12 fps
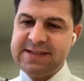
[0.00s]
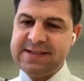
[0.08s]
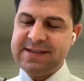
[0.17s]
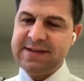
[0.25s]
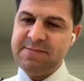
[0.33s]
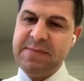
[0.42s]

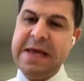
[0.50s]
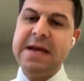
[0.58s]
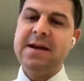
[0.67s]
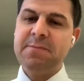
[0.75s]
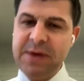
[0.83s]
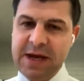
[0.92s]
this
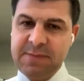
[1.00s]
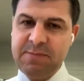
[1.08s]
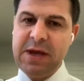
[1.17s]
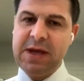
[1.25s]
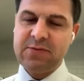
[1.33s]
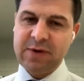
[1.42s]

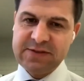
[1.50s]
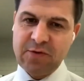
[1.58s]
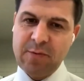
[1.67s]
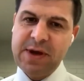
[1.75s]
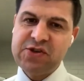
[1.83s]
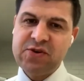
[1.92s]
big
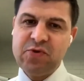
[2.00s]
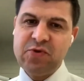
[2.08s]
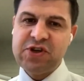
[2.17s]
transformation,